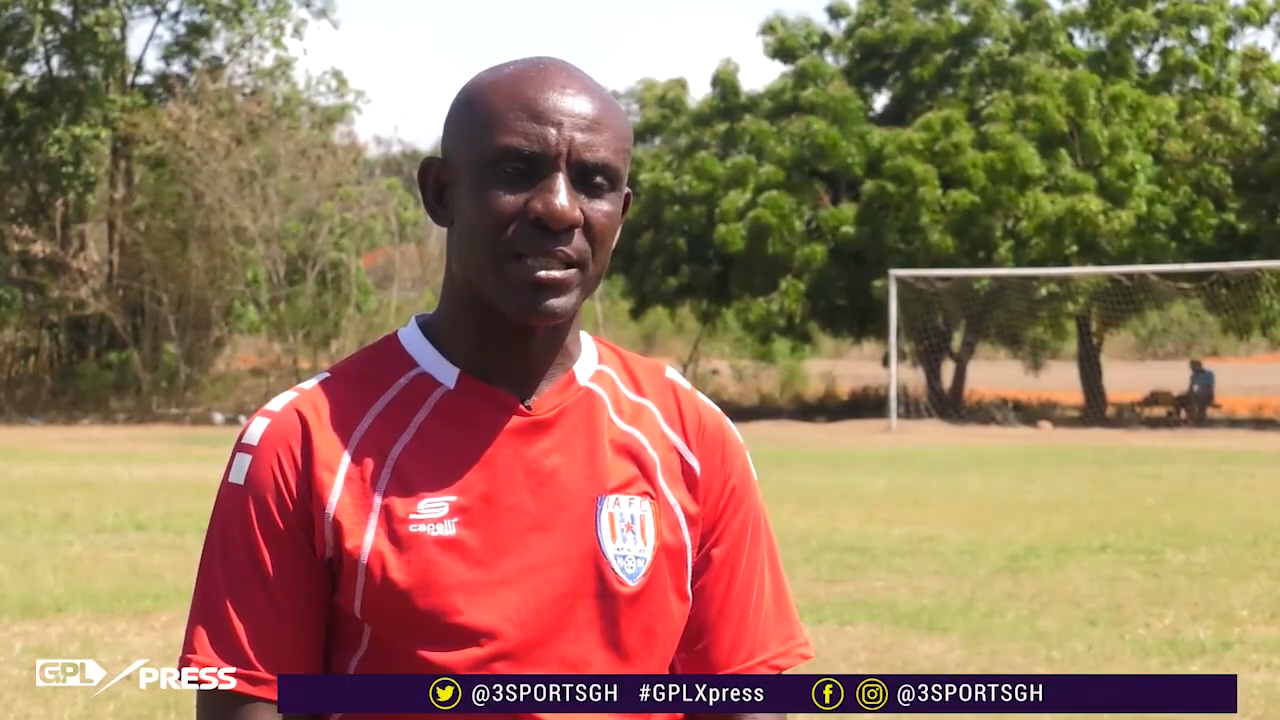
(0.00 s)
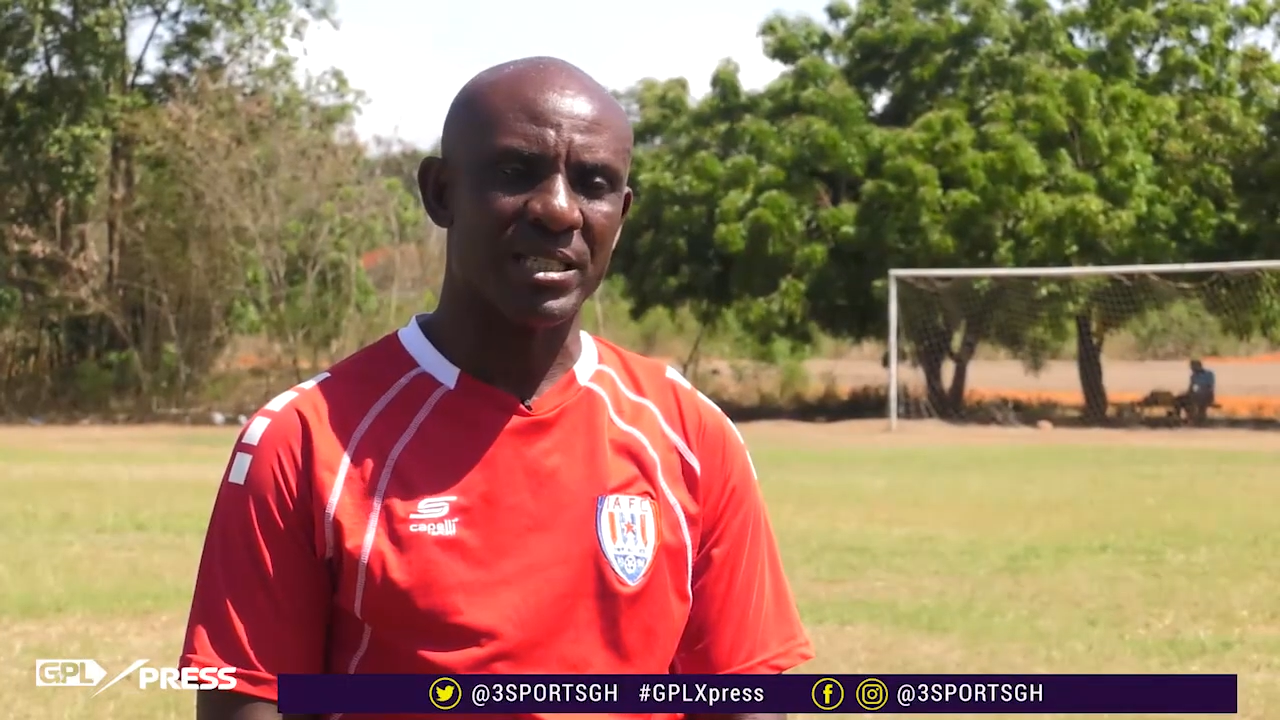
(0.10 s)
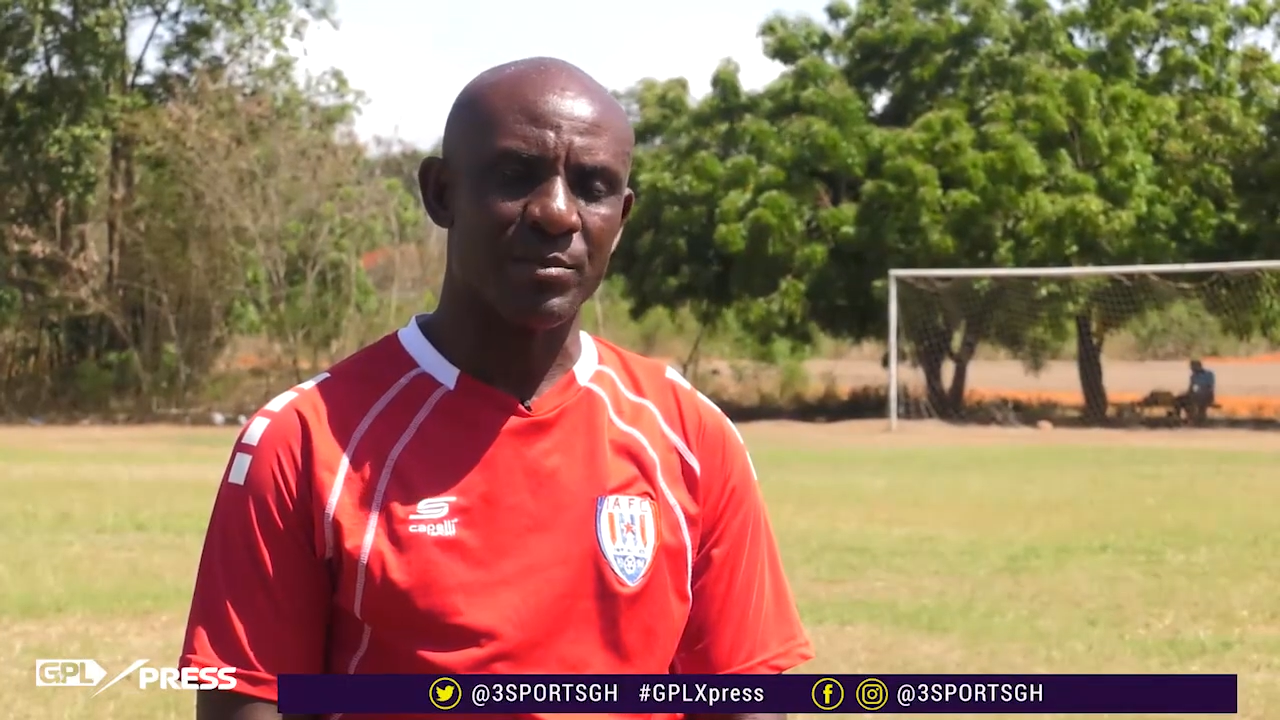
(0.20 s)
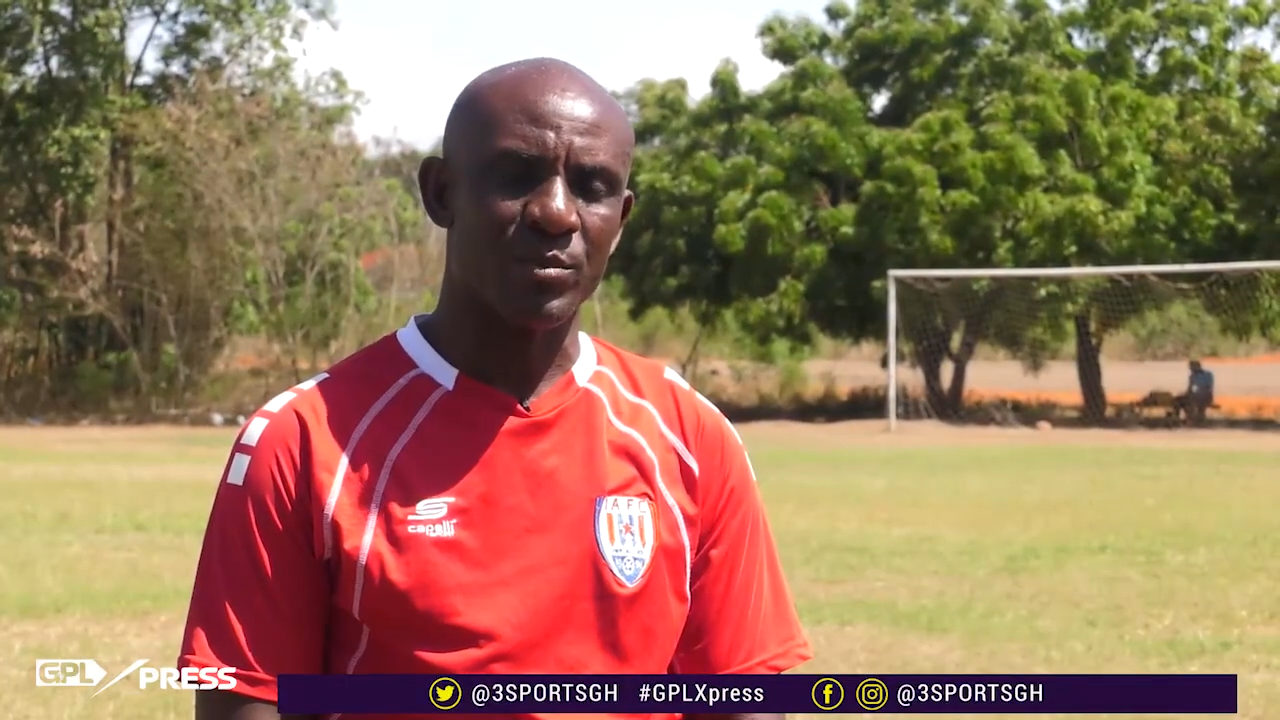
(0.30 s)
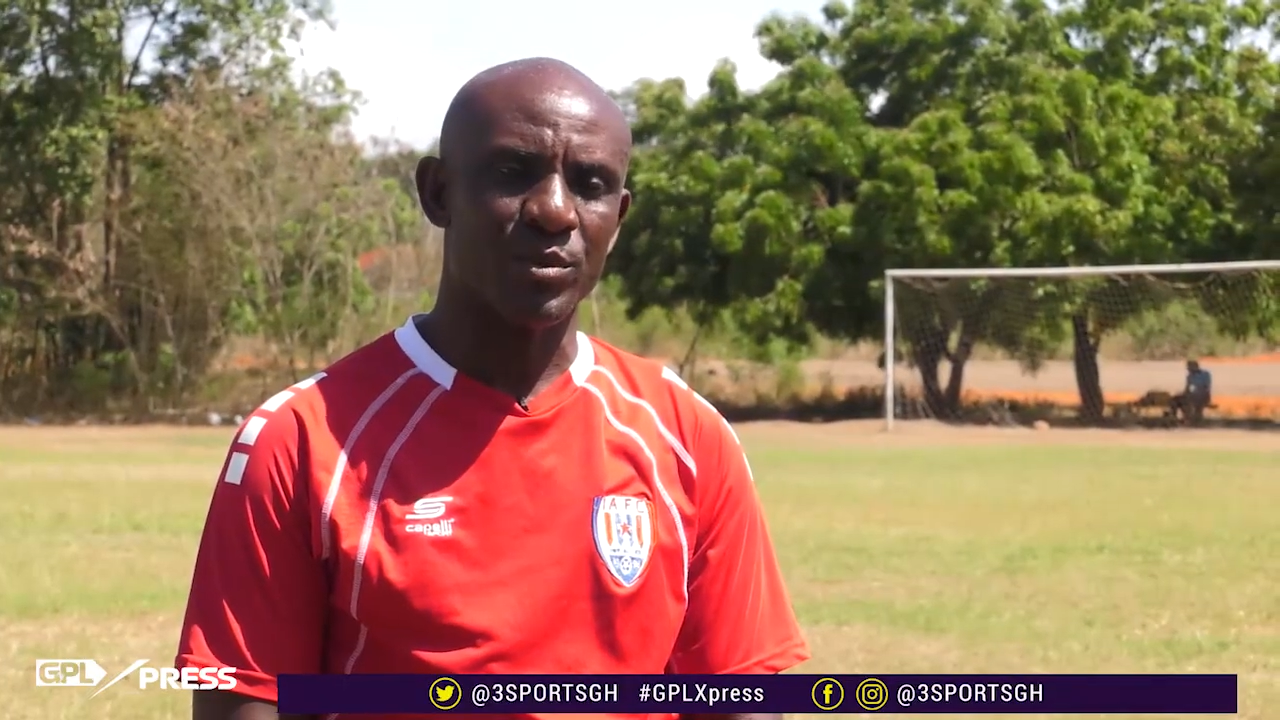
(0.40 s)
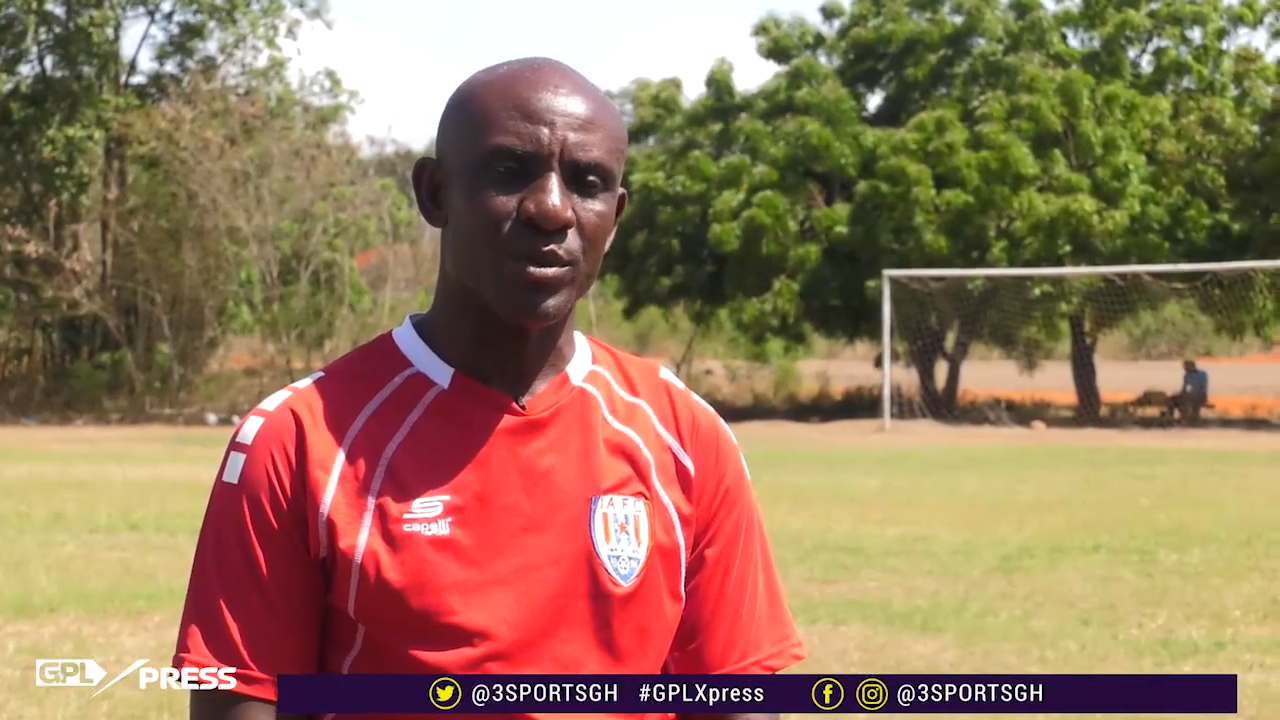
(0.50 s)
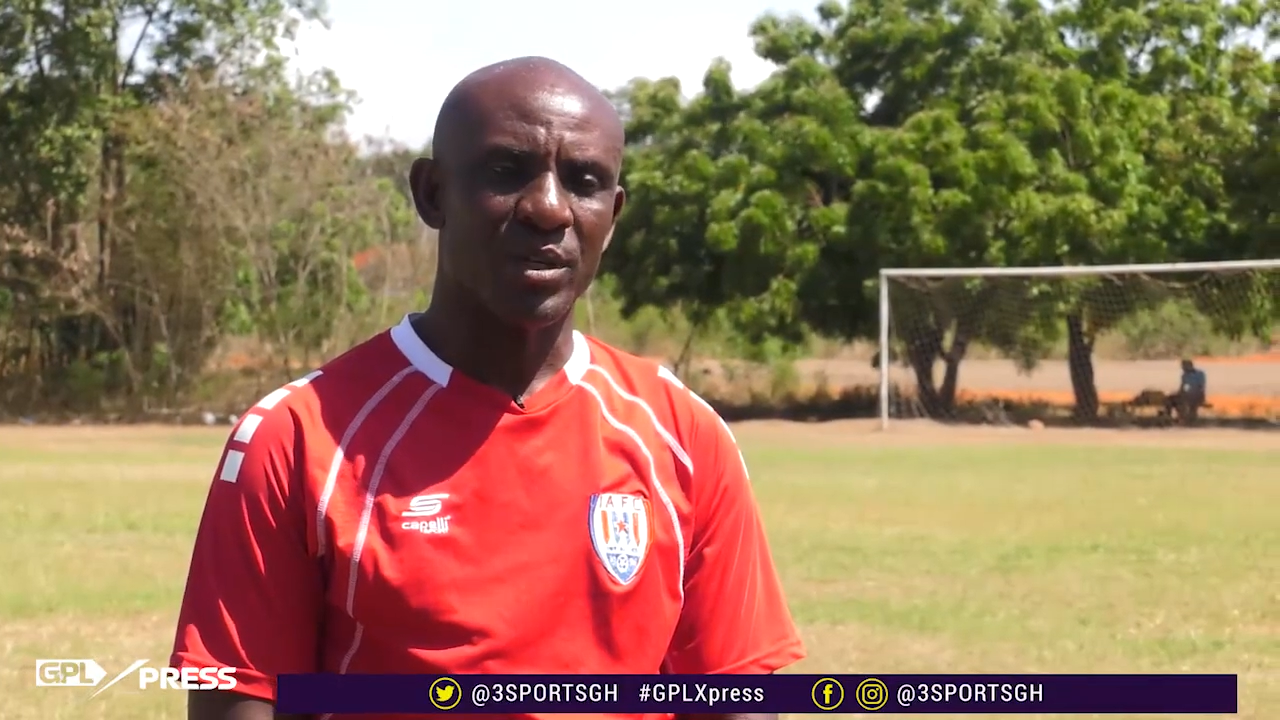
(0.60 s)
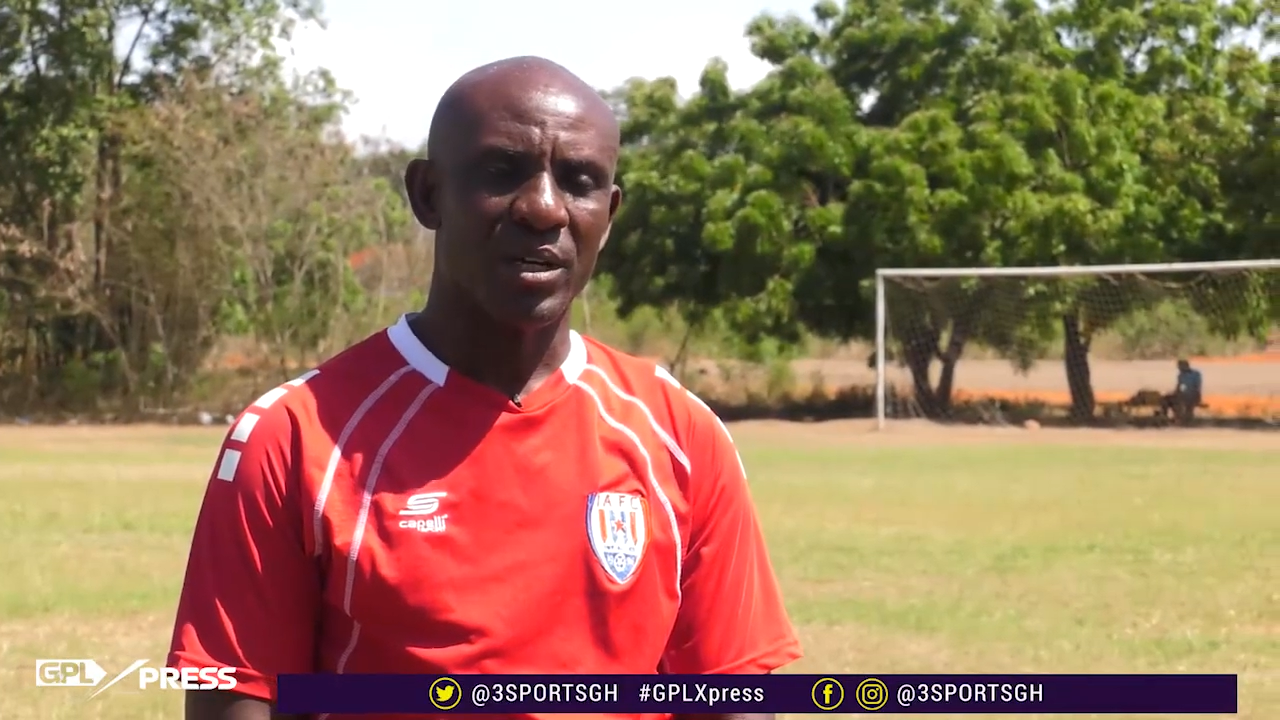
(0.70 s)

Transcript: the team